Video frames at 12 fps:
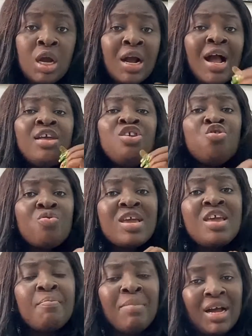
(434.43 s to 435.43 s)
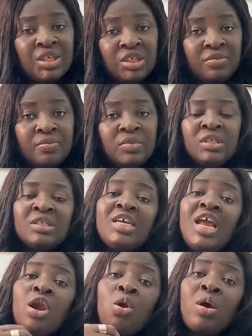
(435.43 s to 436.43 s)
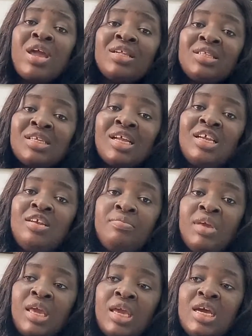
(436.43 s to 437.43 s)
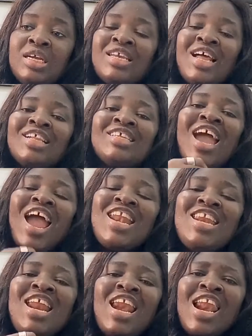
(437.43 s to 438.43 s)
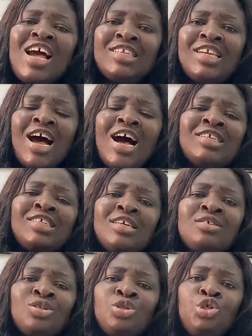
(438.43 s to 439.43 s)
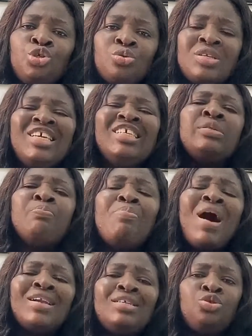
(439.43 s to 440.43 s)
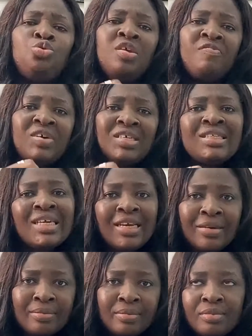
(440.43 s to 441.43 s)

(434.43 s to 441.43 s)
Can you imagine a lawyer telling me that any land that has excision is bad to invest in?